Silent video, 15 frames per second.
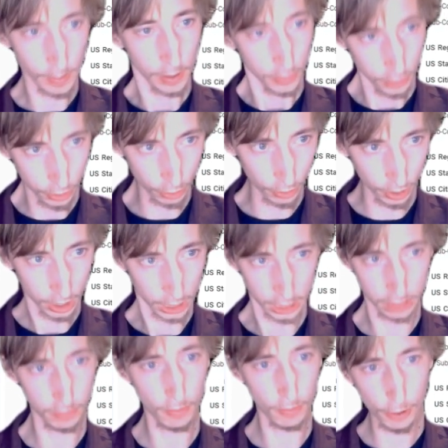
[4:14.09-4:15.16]
during
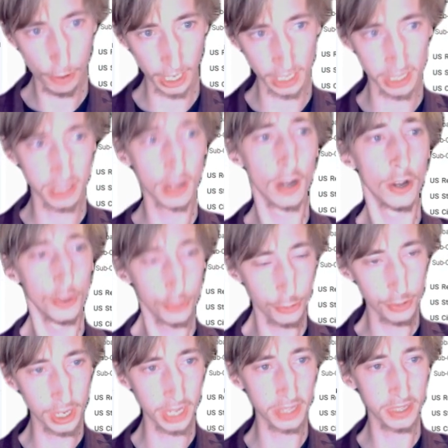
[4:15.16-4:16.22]
mornings. You
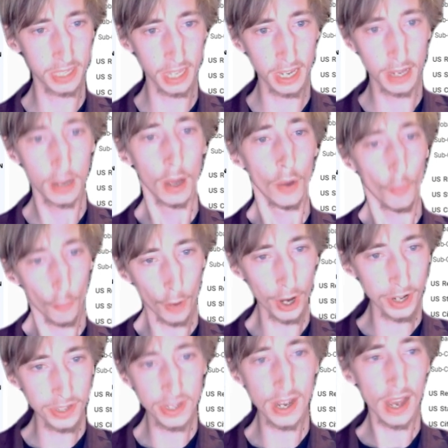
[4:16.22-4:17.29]
can see where
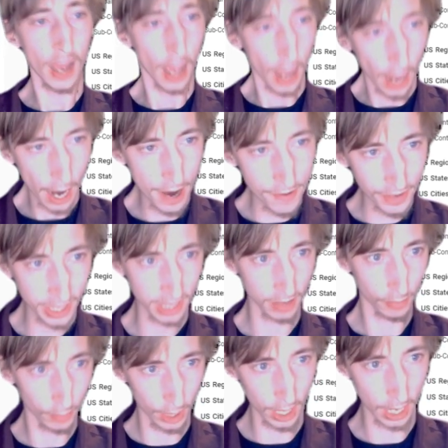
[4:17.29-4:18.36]
the areas
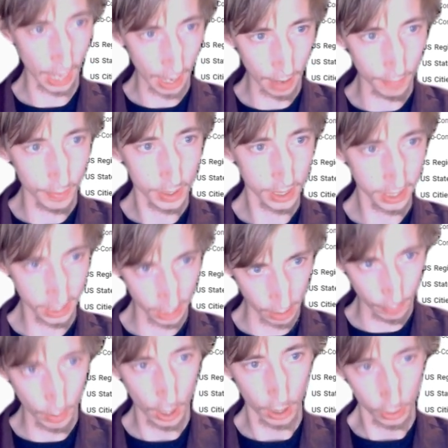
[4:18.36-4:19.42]
will have some
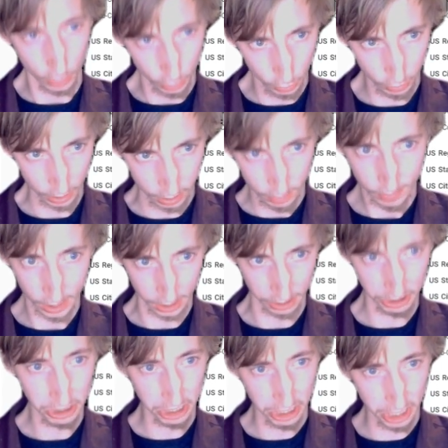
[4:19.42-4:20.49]
Christmas
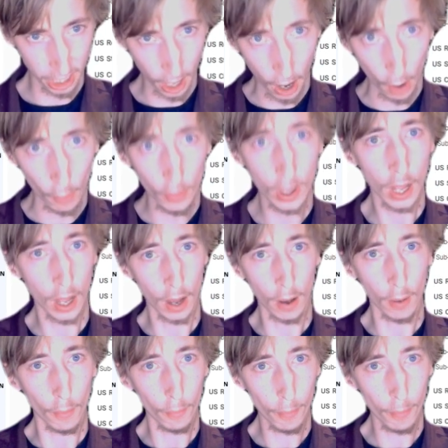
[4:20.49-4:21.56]
snow,
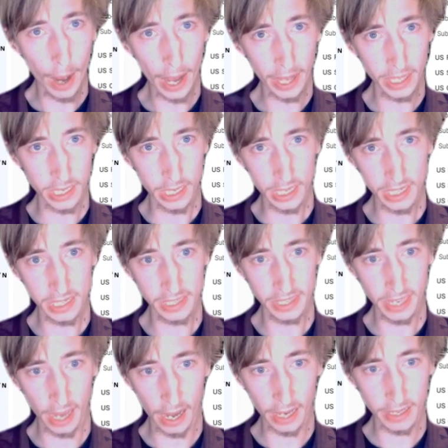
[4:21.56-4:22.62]
but it's
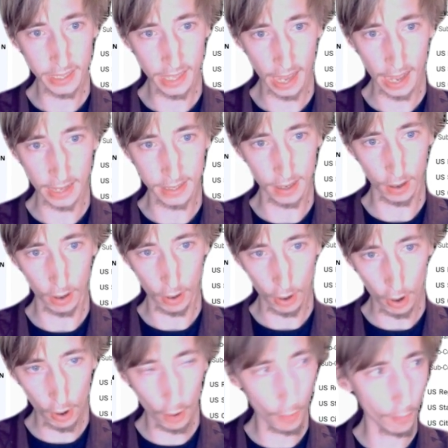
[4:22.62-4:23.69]
not that
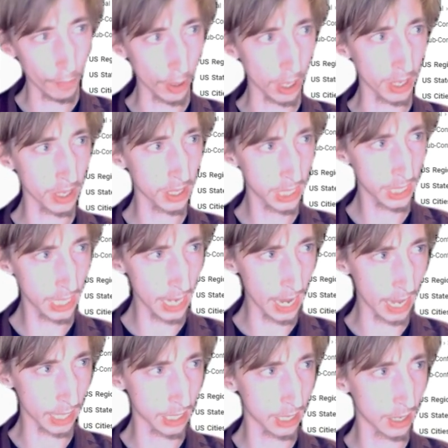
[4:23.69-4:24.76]
over
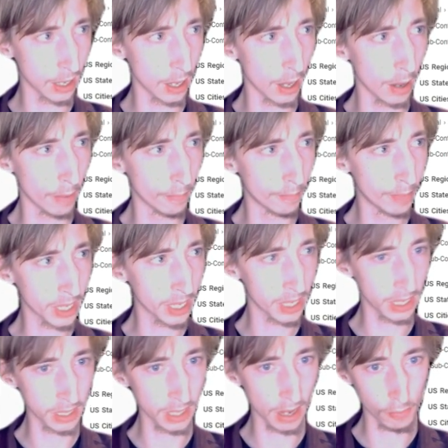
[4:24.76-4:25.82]
yet because
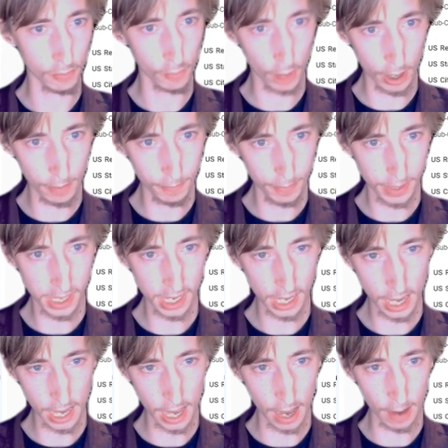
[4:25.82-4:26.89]
at 1
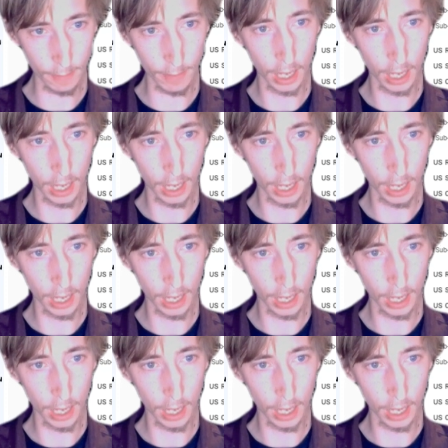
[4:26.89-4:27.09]
p.m.